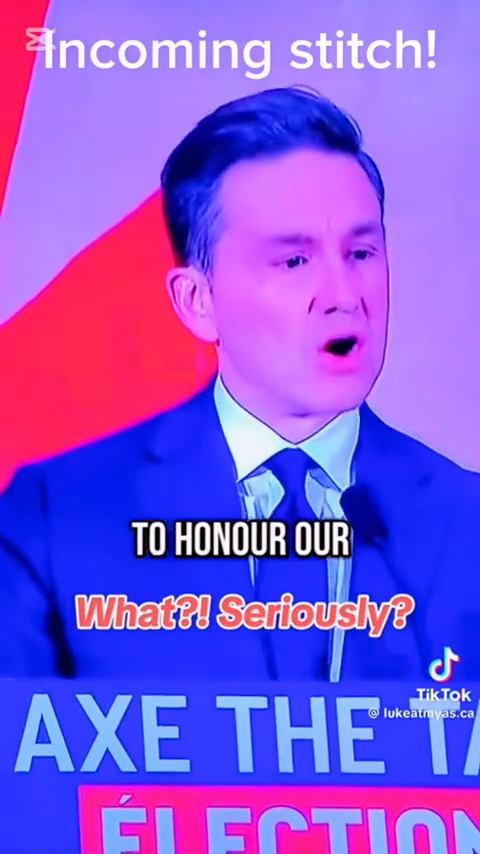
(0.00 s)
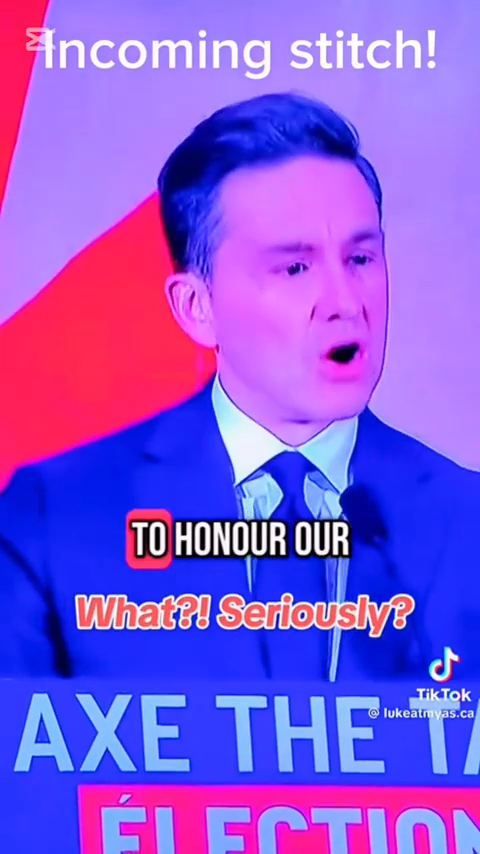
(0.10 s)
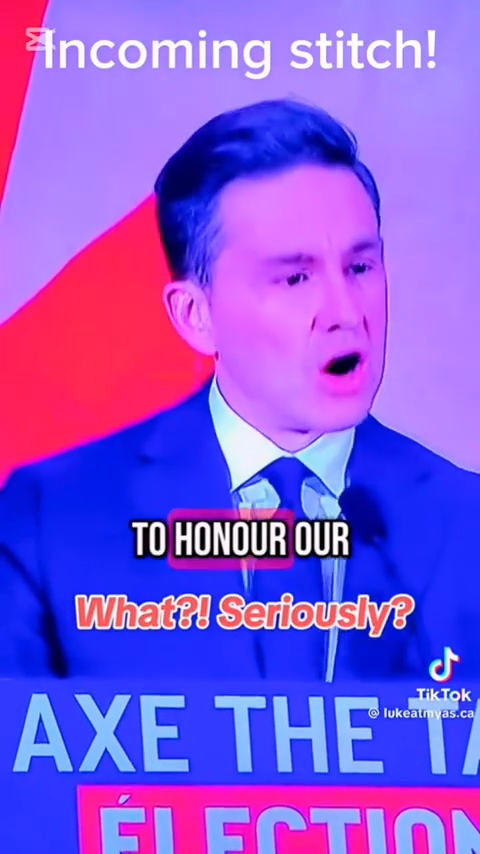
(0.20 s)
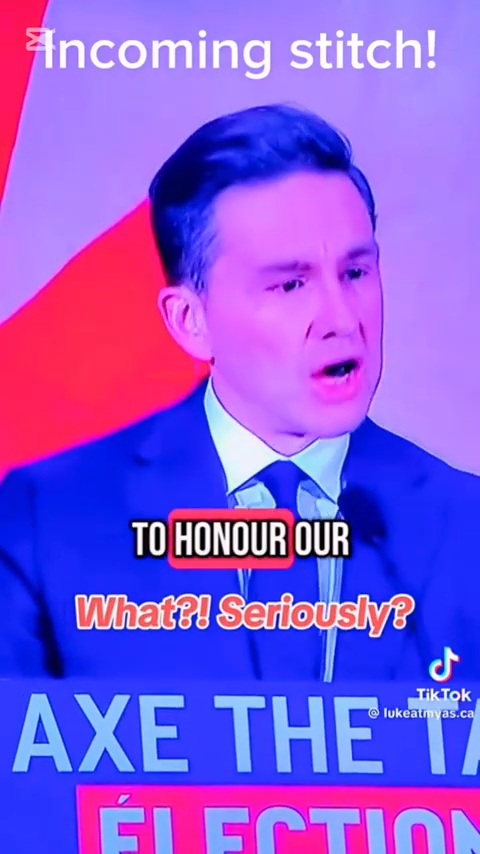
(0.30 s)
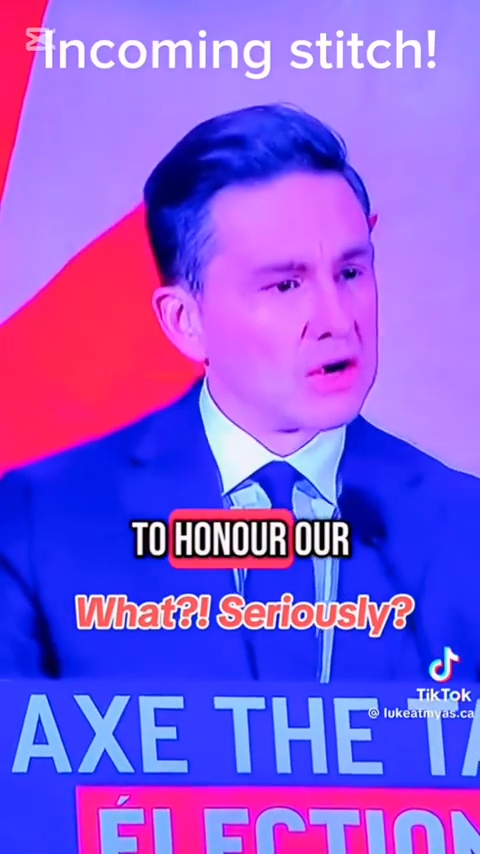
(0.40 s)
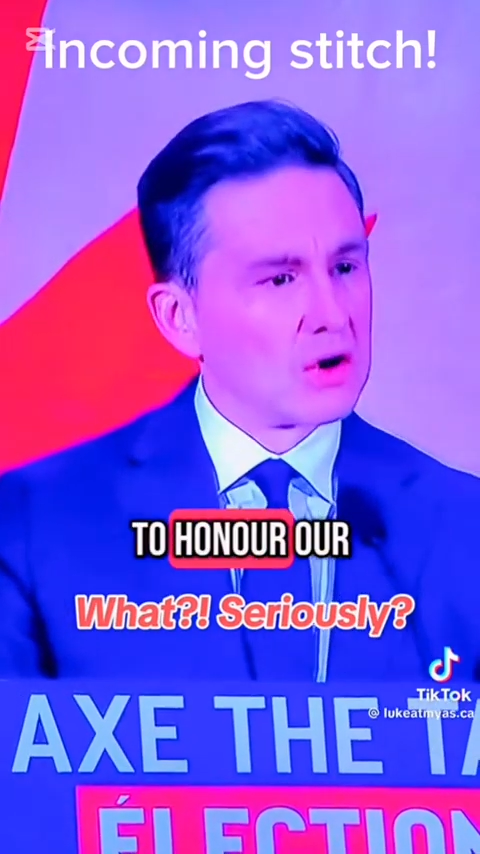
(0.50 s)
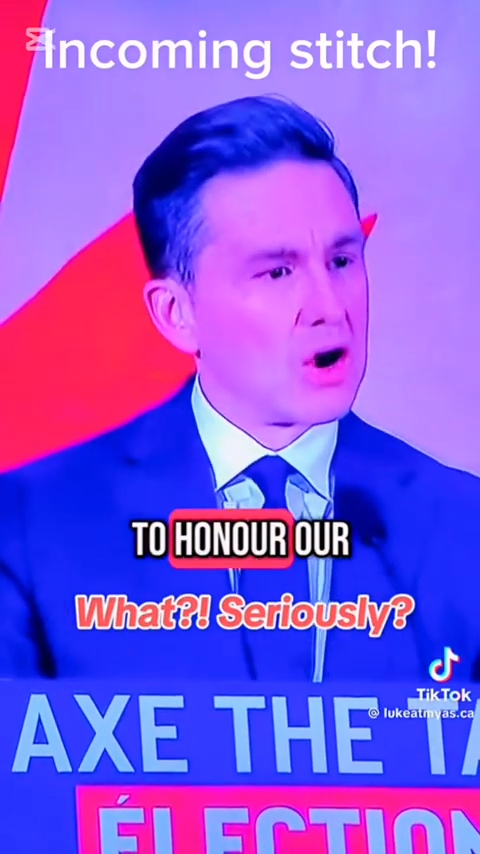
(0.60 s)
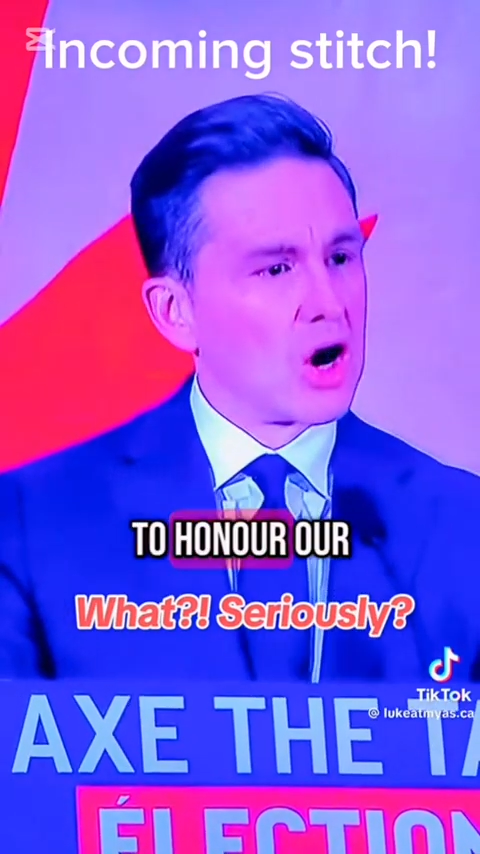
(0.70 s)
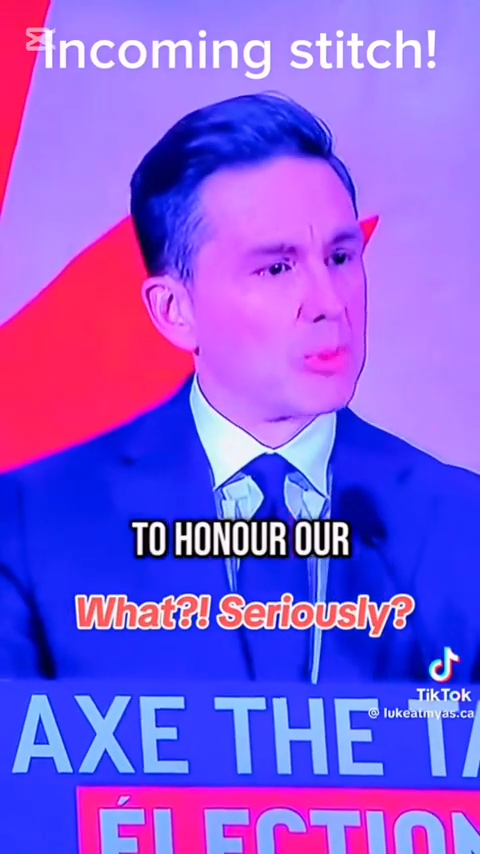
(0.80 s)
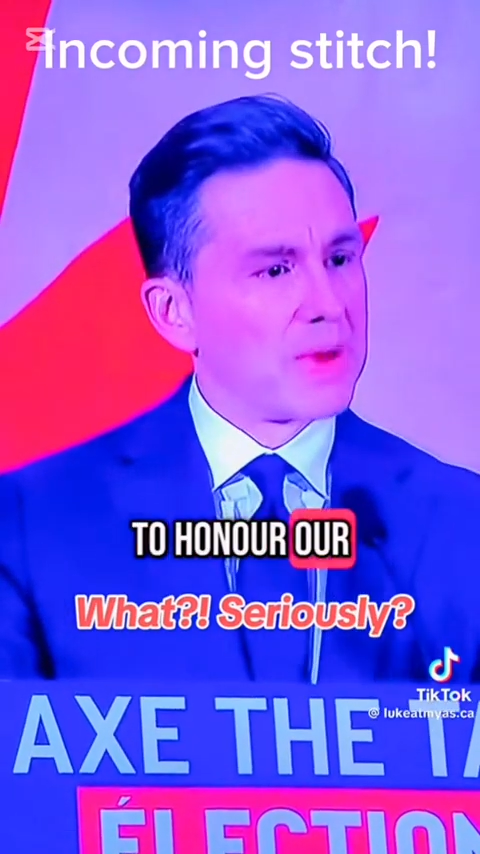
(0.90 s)
honor
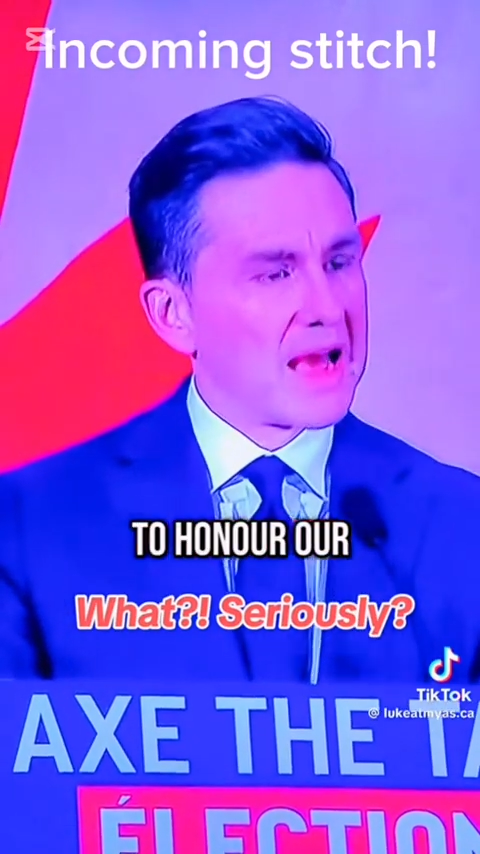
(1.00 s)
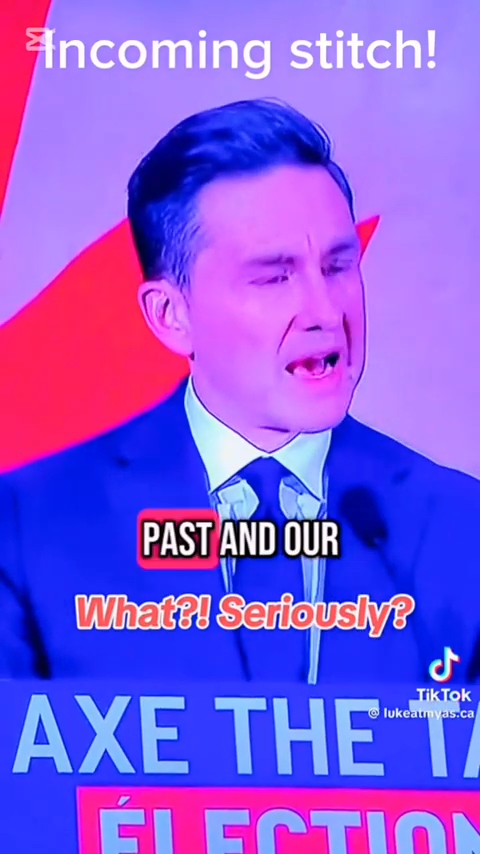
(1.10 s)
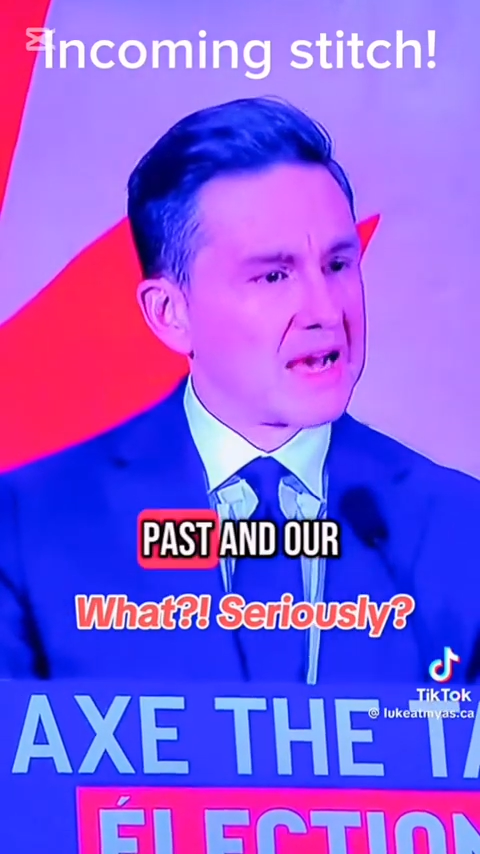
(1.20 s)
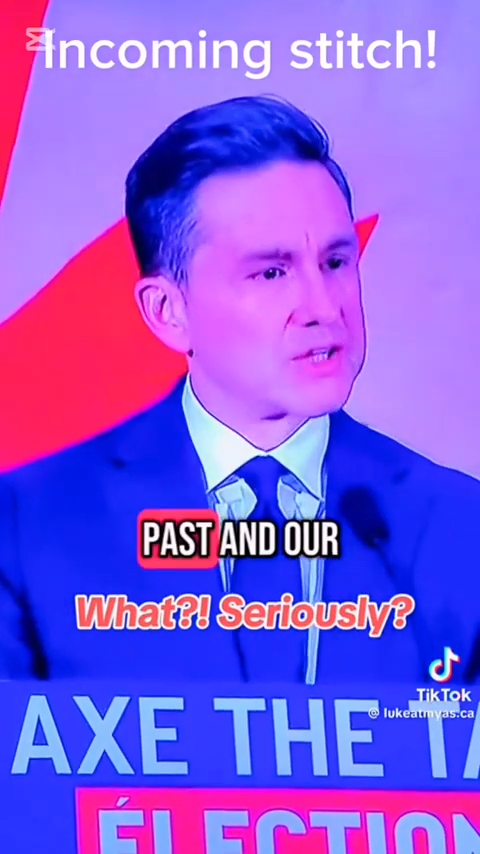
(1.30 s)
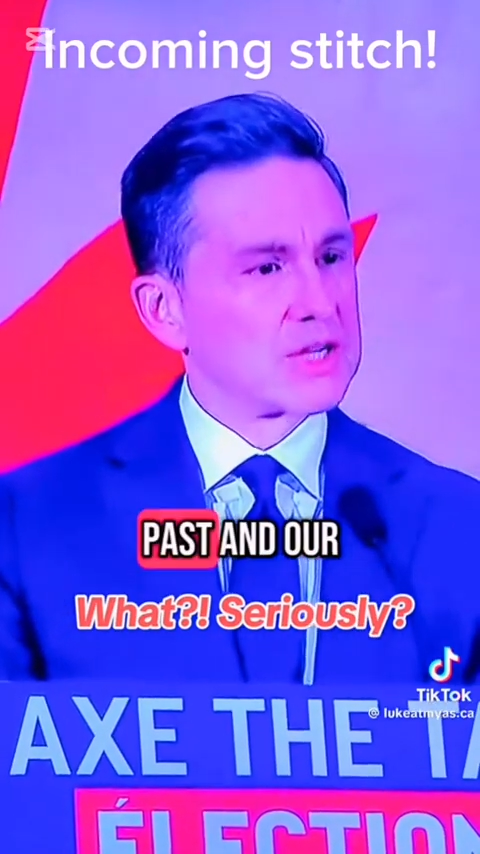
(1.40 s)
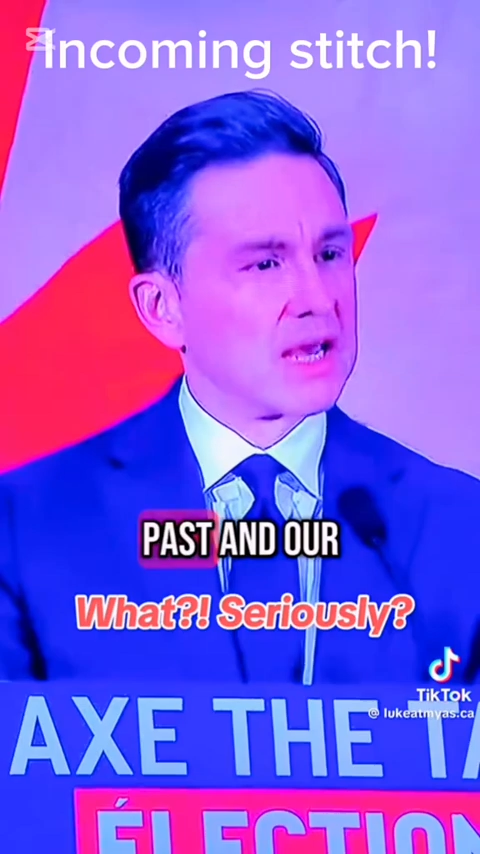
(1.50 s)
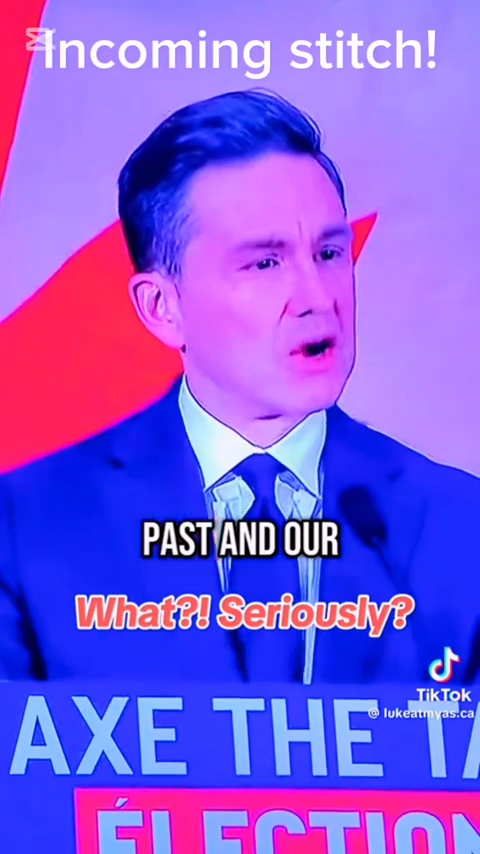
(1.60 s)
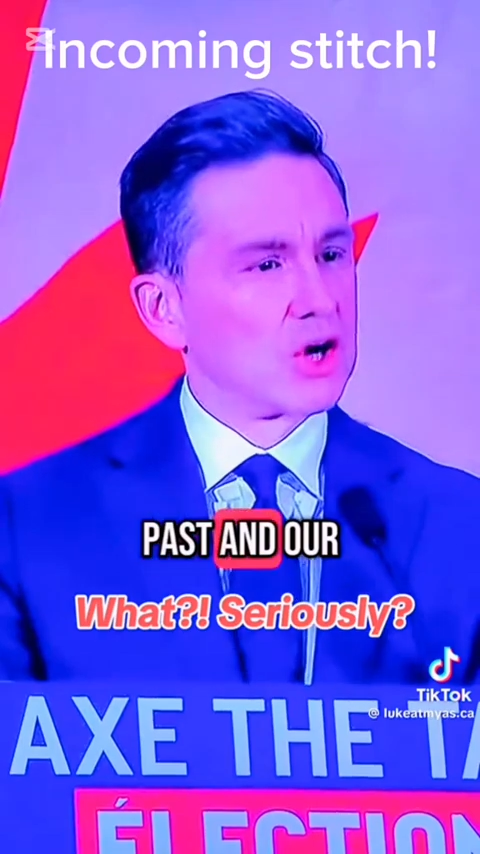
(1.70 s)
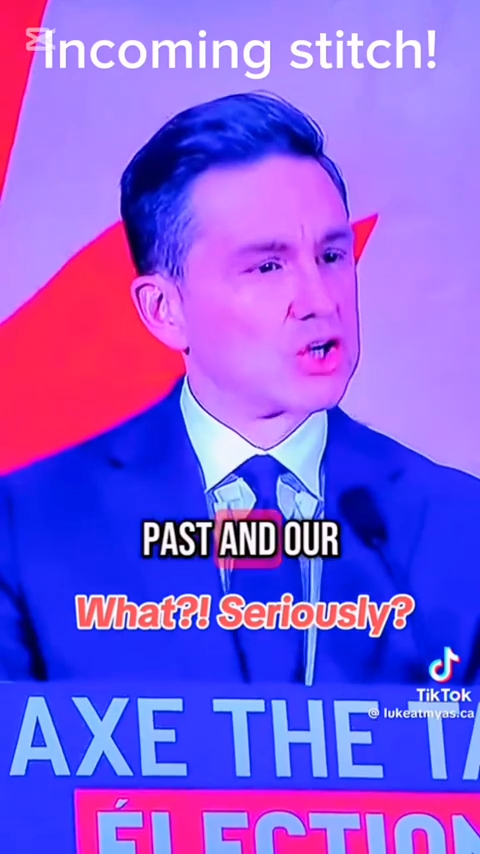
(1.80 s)
our past and our